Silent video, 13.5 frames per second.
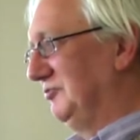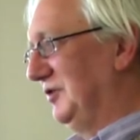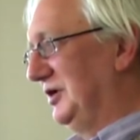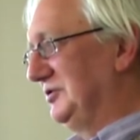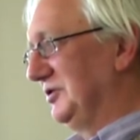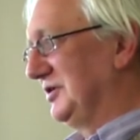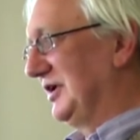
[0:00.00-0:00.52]
or
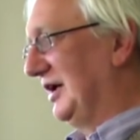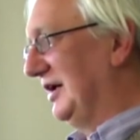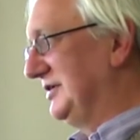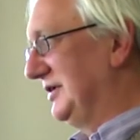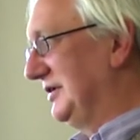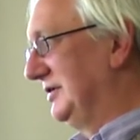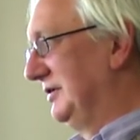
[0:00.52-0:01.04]
the Don
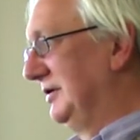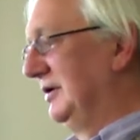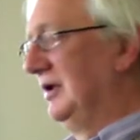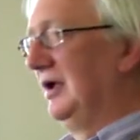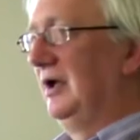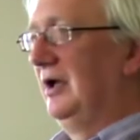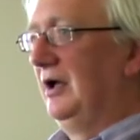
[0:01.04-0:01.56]

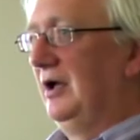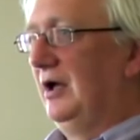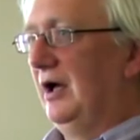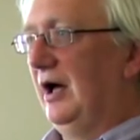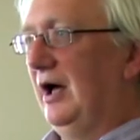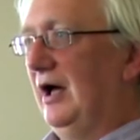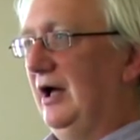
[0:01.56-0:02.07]

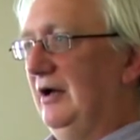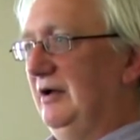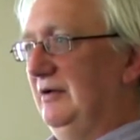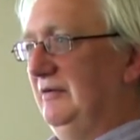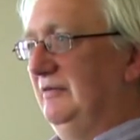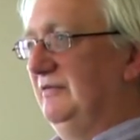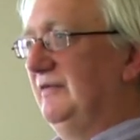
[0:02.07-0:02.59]
Guardian.